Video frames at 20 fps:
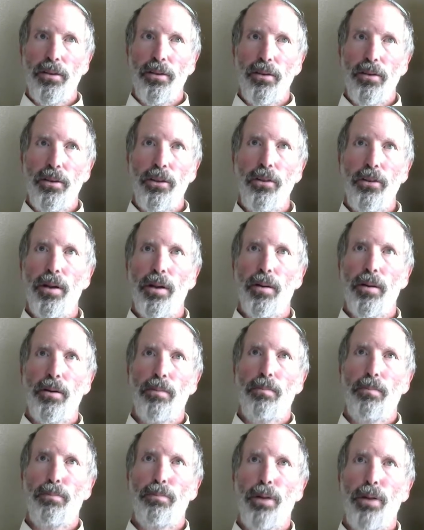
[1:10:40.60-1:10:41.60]
due to
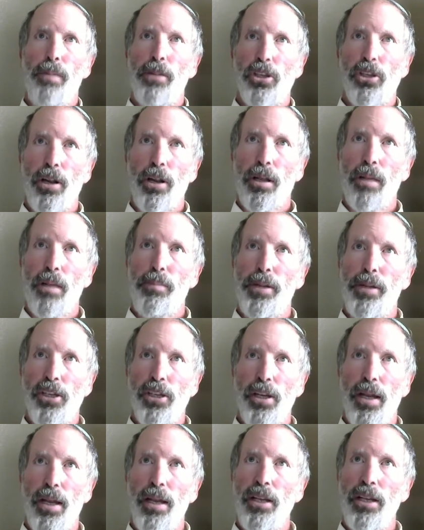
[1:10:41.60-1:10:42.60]
premature
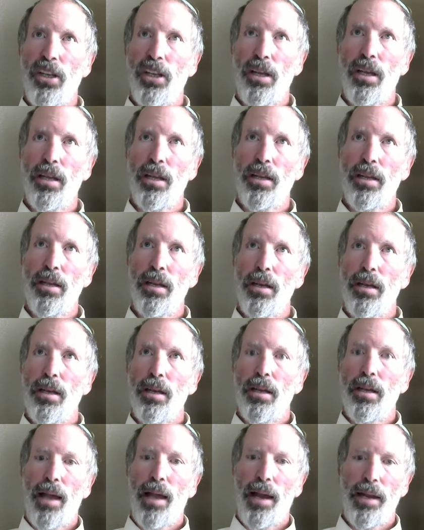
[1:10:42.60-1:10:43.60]
capitulation.
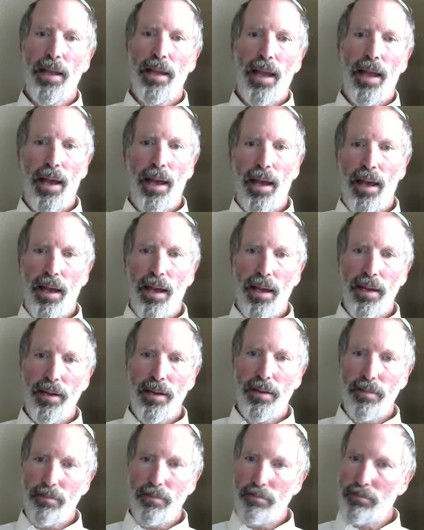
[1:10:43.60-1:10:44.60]
Had he
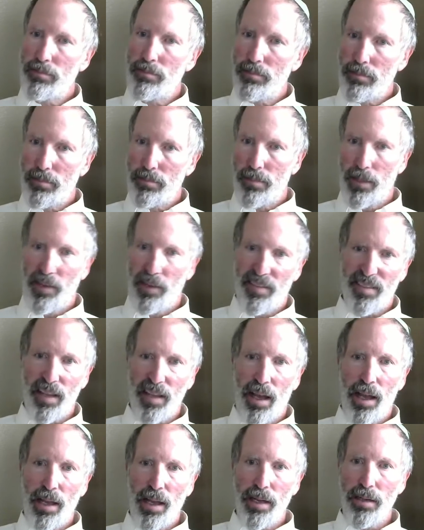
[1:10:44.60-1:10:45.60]
had
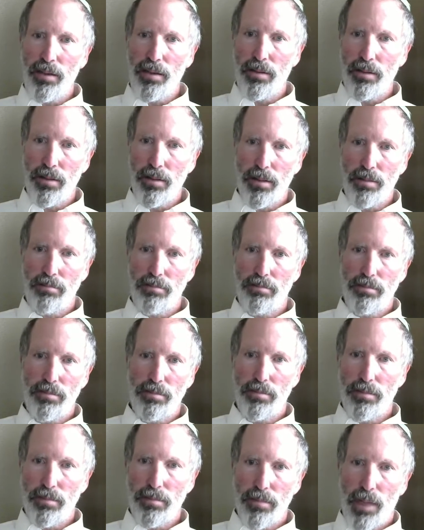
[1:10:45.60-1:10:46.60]
assigned,
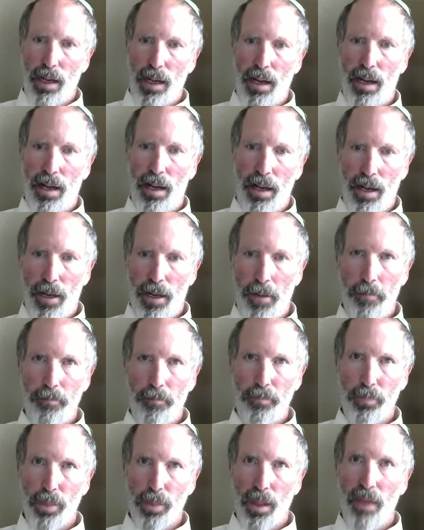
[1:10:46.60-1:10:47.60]

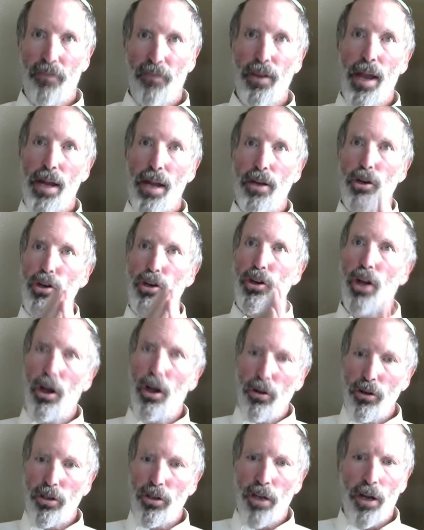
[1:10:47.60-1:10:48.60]
if he had
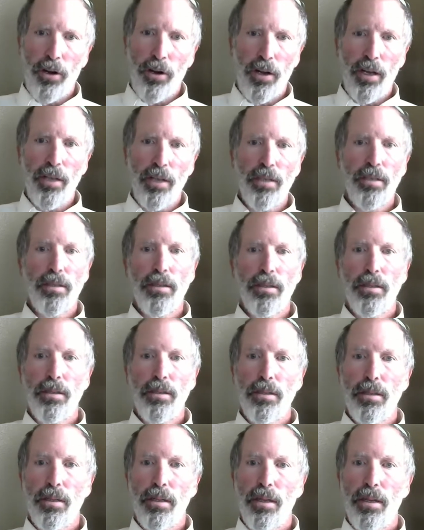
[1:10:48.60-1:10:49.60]
known Torah
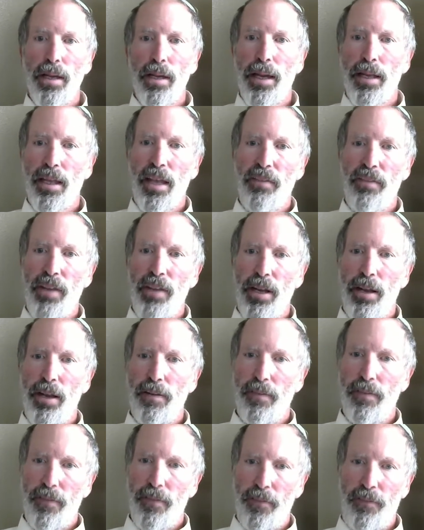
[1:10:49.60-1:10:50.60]
and given
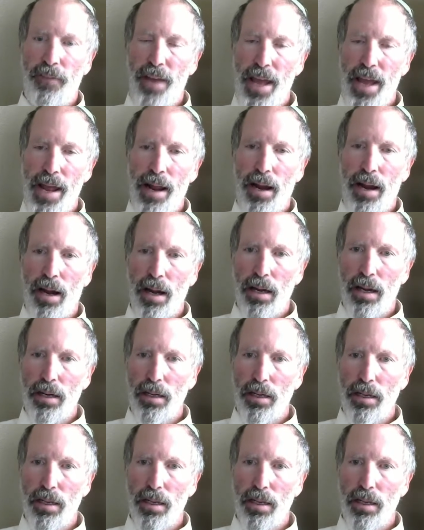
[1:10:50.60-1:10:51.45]
it fair